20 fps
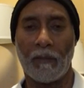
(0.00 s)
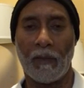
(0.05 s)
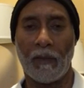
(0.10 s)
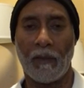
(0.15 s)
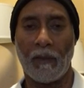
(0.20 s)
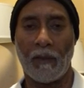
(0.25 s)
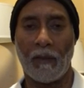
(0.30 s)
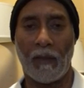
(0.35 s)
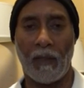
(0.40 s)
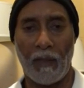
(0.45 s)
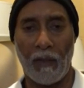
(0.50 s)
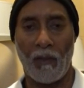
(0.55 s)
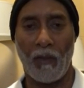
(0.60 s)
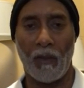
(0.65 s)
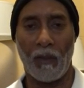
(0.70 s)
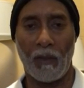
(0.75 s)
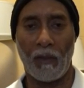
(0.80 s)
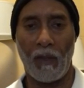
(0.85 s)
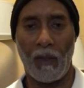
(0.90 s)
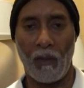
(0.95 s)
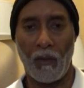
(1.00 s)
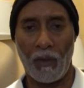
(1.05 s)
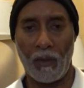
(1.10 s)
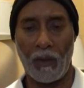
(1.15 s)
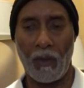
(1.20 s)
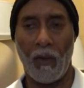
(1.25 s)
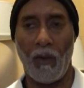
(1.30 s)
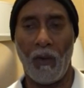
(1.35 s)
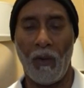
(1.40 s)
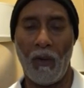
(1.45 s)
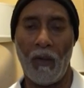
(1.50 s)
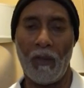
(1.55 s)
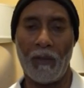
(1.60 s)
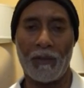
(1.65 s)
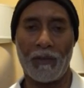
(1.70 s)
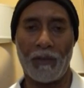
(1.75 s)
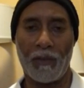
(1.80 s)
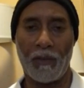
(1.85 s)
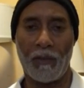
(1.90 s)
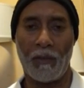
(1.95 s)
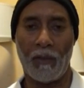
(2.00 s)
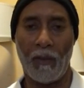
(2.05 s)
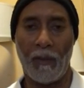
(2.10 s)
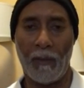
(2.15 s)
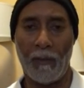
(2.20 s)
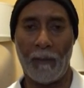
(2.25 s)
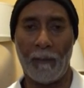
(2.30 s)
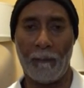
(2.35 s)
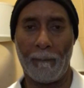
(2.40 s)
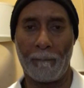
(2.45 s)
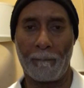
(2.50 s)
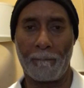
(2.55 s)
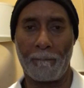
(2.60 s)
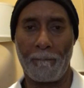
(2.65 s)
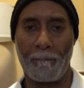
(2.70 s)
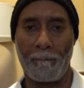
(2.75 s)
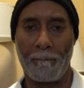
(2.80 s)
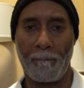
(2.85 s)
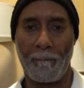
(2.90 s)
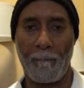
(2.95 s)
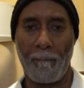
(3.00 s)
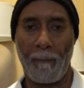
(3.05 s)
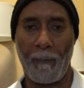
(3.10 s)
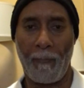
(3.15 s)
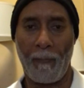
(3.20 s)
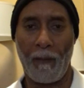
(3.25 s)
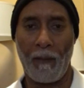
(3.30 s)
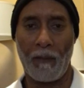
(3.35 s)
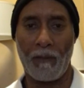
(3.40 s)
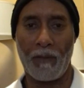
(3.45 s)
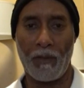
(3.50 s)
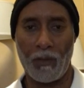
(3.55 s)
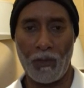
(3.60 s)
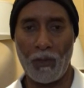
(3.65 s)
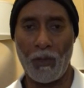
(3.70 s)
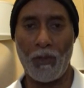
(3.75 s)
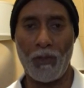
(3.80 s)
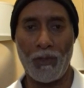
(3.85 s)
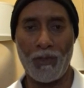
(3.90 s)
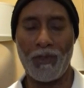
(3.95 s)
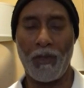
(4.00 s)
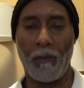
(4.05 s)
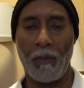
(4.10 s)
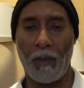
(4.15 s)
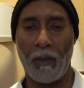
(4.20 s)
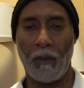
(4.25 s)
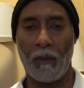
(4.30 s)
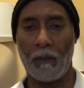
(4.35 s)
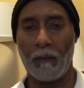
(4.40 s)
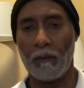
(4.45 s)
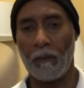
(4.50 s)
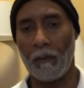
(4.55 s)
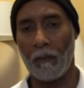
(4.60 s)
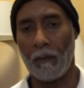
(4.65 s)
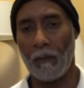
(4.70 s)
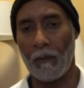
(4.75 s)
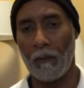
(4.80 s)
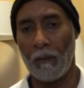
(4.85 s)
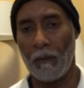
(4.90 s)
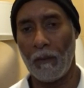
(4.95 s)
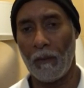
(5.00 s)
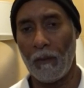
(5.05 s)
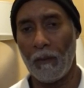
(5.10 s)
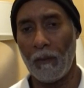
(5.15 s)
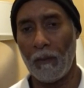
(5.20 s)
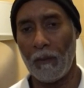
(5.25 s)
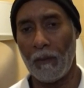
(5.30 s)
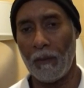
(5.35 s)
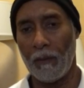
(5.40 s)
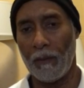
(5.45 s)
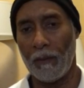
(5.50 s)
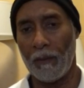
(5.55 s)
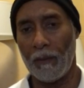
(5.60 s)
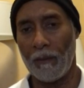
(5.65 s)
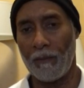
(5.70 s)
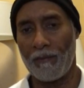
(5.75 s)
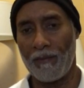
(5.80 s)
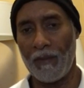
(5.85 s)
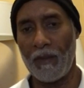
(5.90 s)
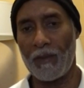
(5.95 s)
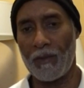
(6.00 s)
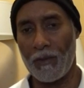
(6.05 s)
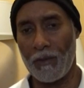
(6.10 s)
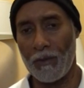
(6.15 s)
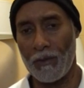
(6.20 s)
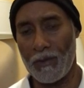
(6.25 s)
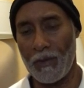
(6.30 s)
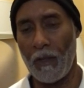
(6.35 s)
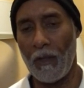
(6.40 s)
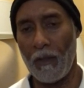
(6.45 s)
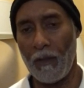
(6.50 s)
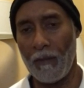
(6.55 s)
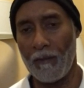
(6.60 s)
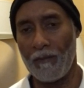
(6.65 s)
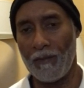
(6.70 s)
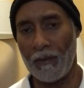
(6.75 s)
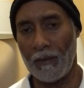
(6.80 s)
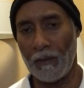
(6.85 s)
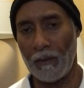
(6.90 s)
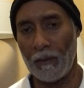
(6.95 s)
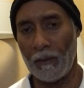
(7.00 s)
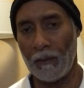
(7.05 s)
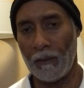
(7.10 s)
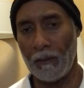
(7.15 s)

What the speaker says: I will go on to show you some of the features of the